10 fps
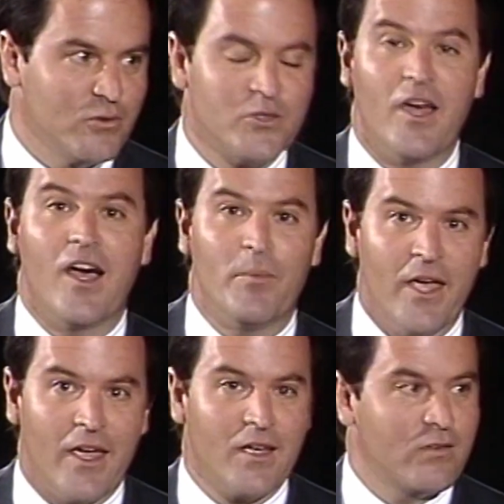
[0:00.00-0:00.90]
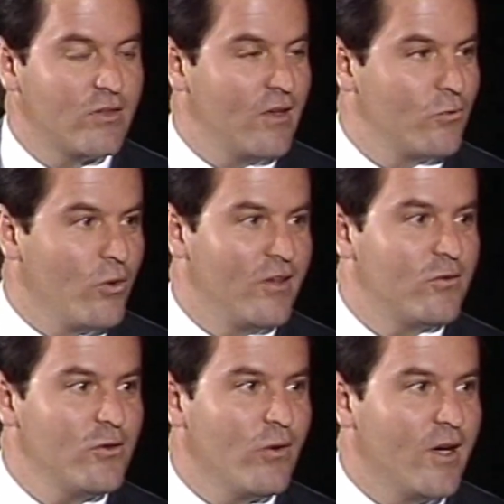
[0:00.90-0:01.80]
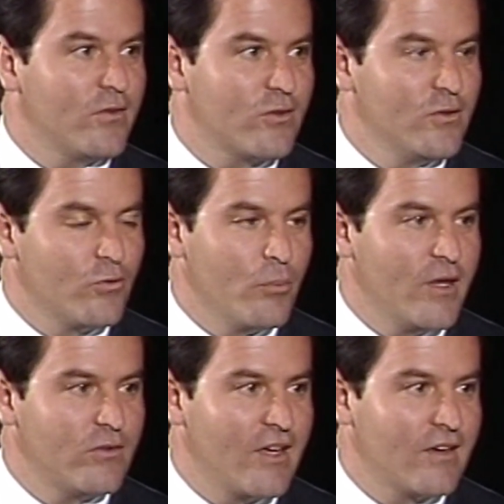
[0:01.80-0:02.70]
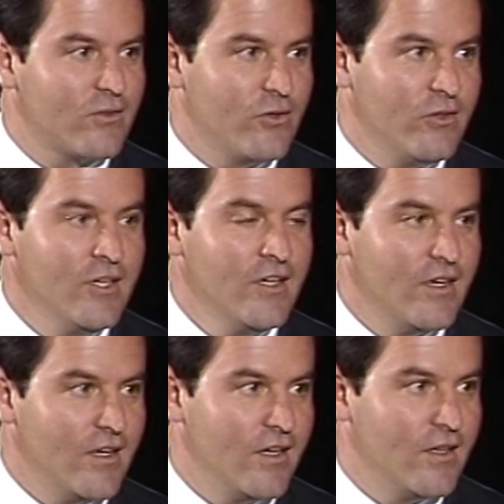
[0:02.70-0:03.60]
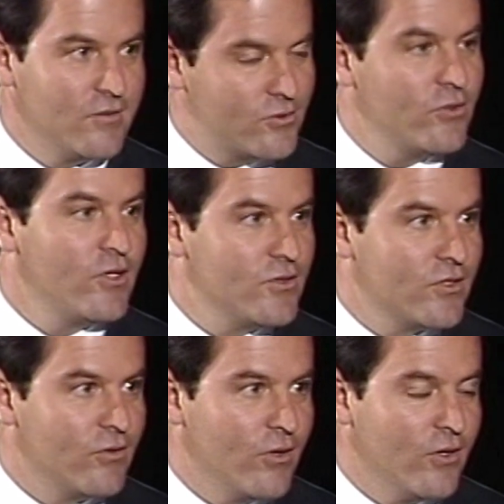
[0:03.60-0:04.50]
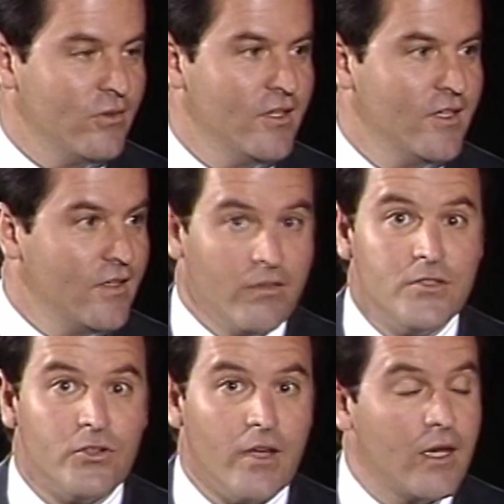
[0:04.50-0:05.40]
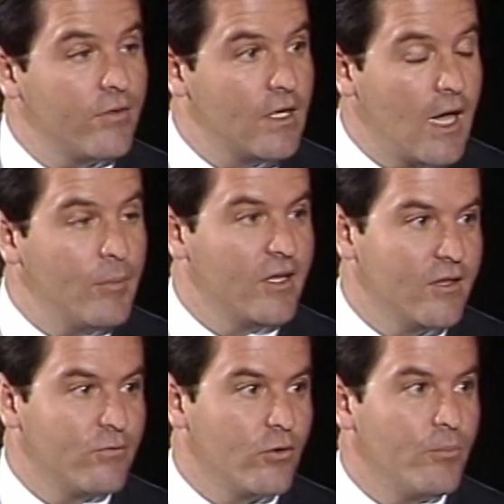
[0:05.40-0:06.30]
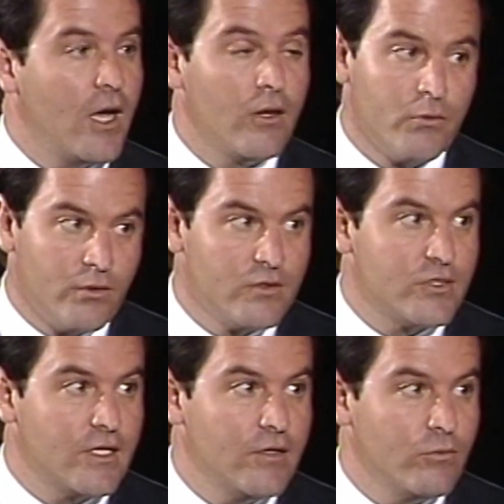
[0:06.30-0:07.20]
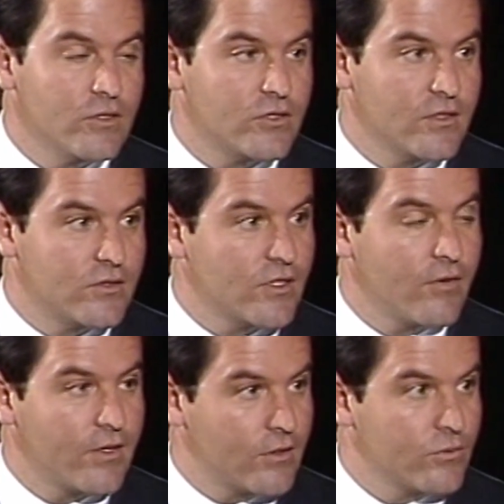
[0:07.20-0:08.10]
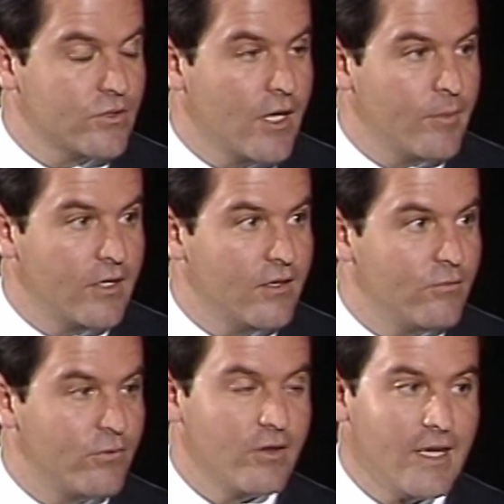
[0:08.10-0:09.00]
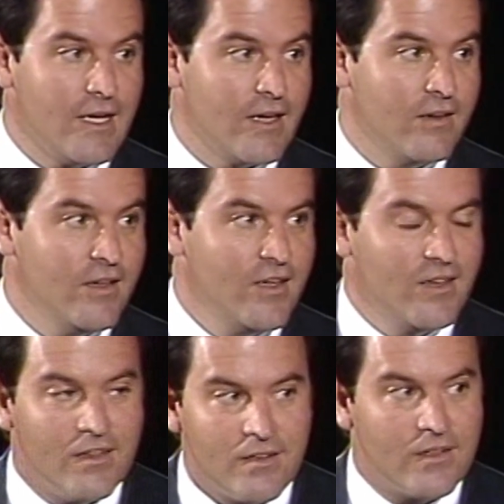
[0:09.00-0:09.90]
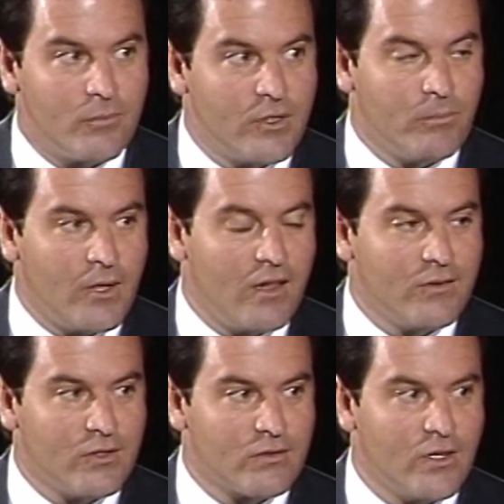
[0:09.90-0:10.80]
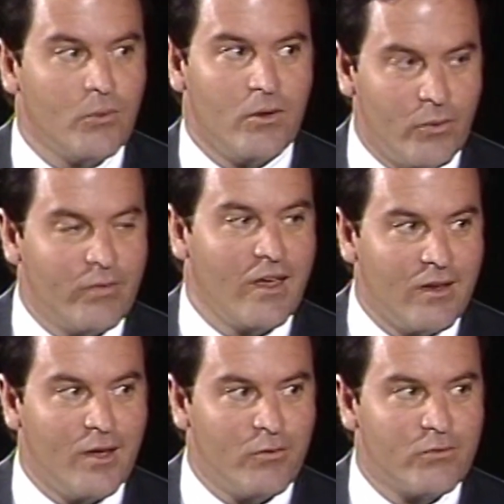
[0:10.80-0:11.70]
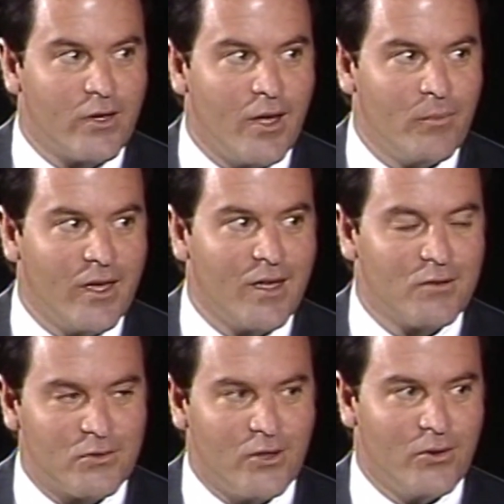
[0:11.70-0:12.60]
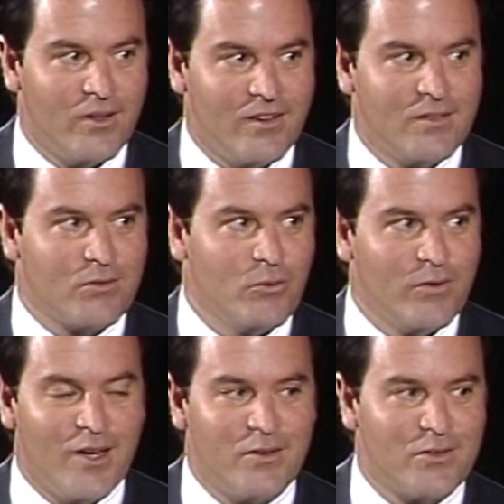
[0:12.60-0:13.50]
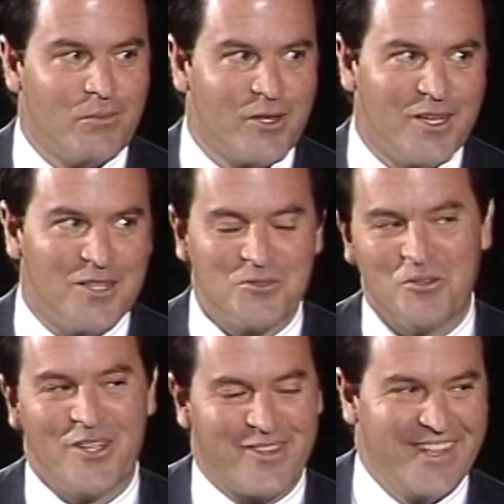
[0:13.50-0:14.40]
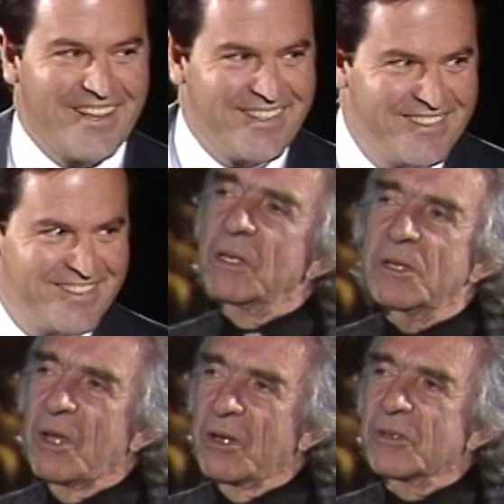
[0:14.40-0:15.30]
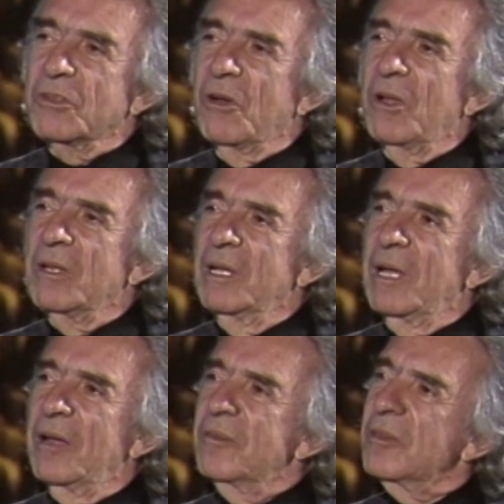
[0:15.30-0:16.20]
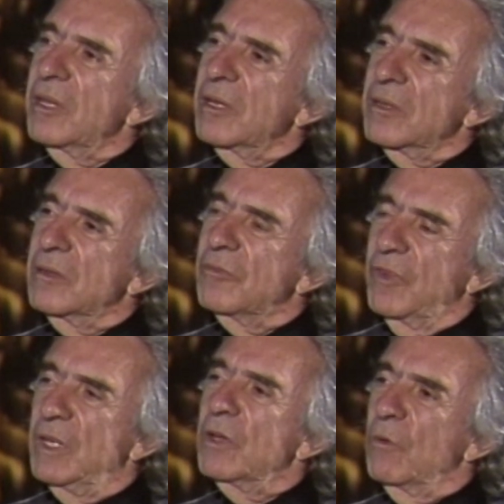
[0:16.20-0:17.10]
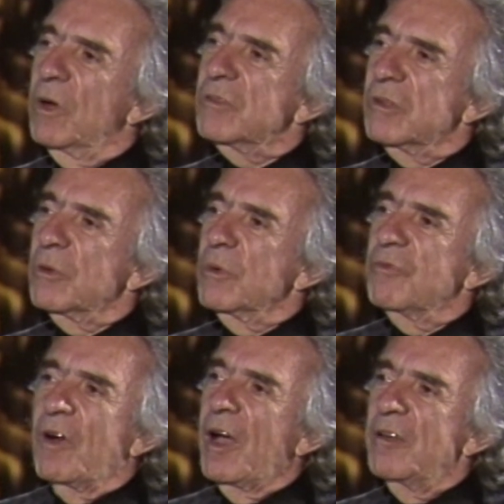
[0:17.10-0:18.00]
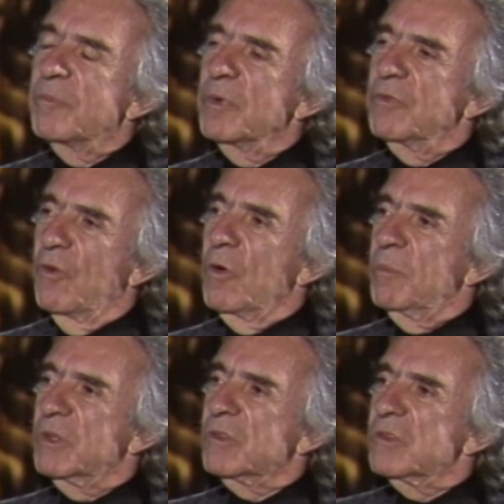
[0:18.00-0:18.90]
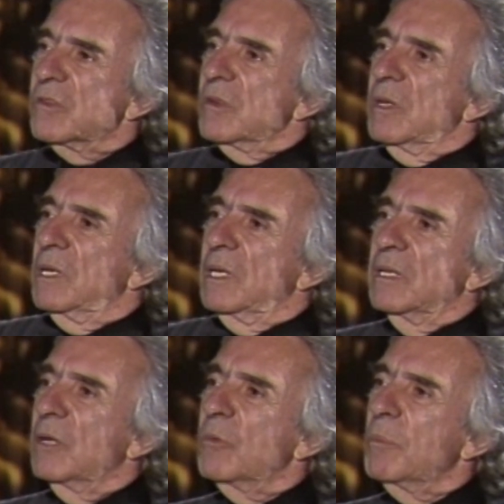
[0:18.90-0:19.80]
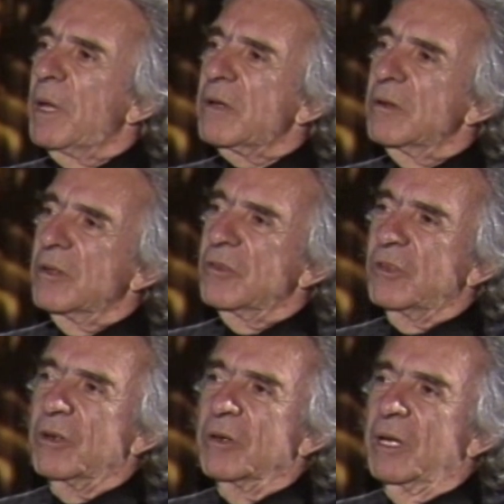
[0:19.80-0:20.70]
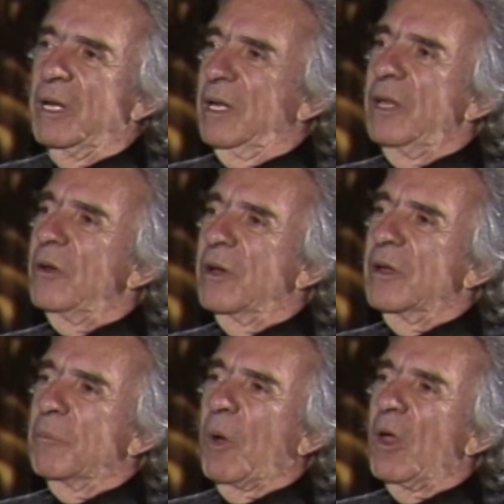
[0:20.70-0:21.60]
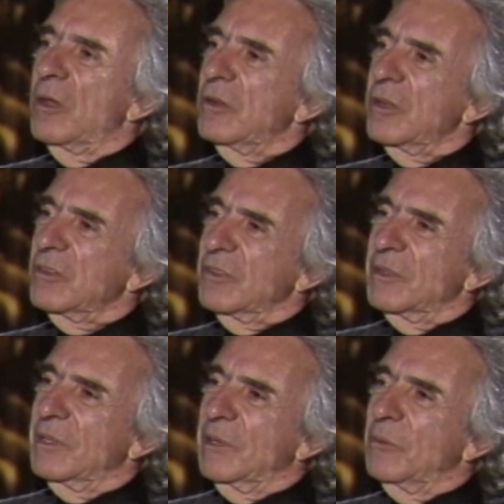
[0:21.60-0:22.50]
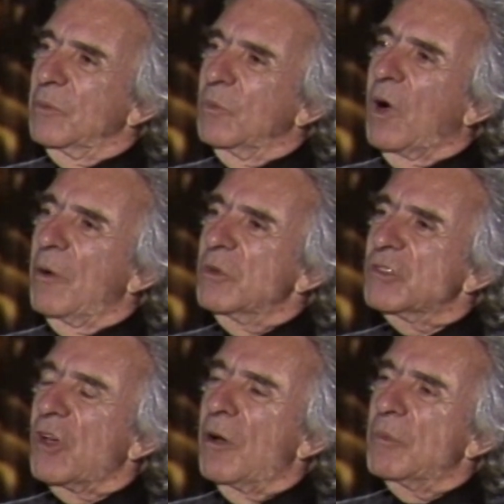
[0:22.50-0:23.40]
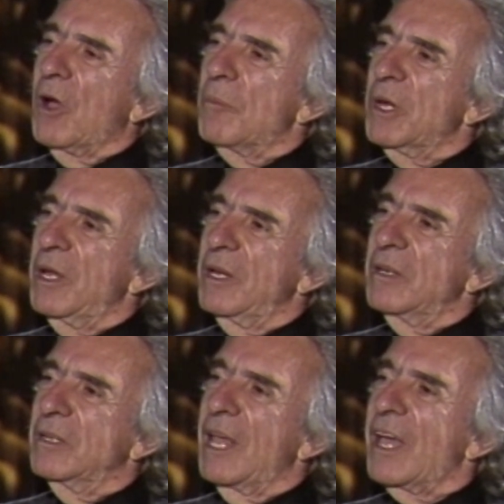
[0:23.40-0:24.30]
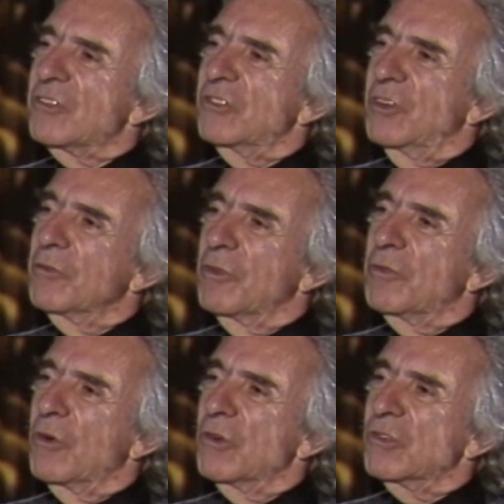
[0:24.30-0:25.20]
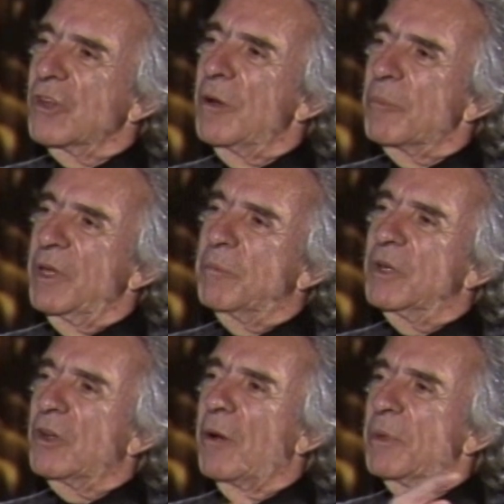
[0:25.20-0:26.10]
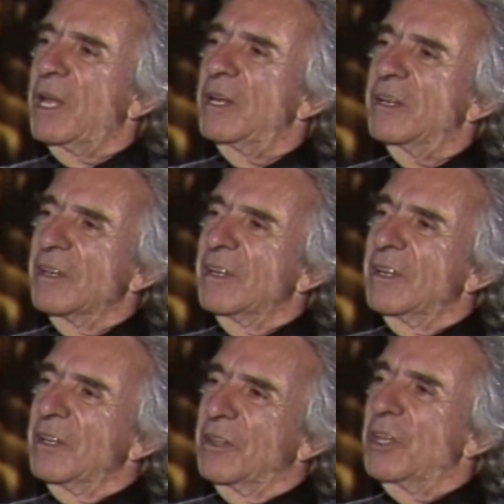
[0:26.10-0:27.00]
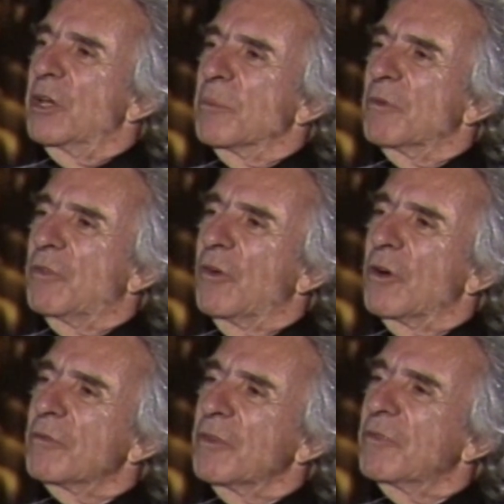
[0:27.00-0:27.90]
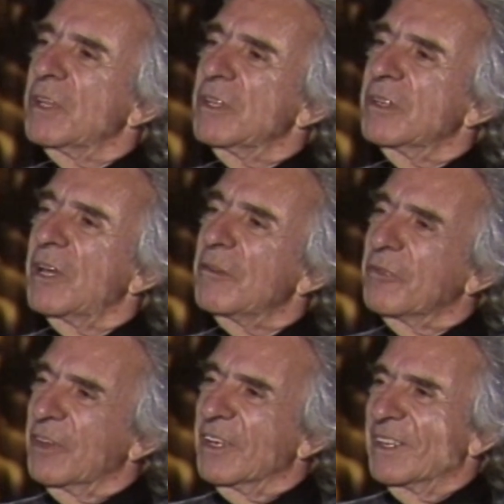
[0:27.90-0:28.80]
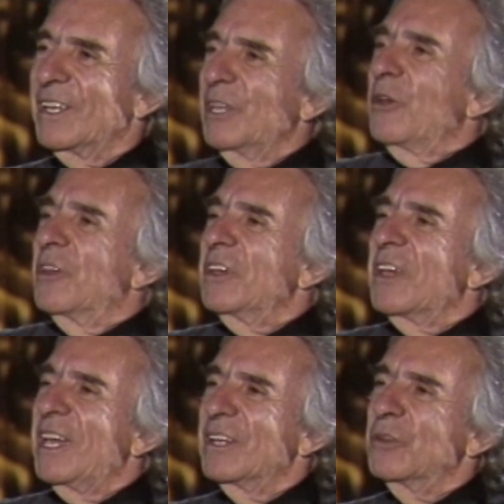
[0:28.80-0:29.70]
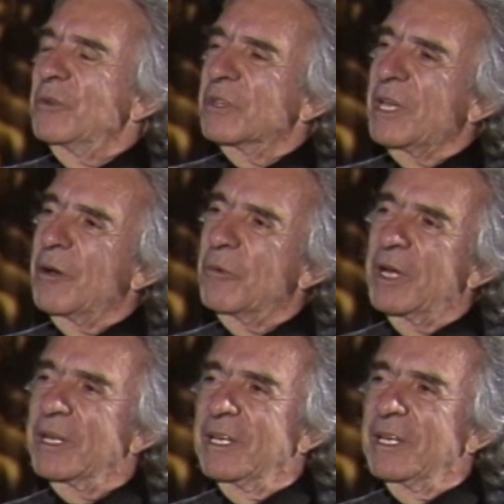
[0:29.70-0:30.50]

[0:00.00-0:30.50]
Tom Hanks has won 2 Oscars for Best Actor 2 years in a row. This year, not even nominated for Apollo 13, which itself I think was nominated for 9. A little bit of politics there. Well, we've had enough of Tom Hanks, so let's move on to somebody else. What do you think? Not at all. I think the feeling was that there were 5 performances that were better this year. Politics, why was Tom nominated last year for Forrest Gump? He'd been nominated the year before for Philadelphia. You can't do it that way.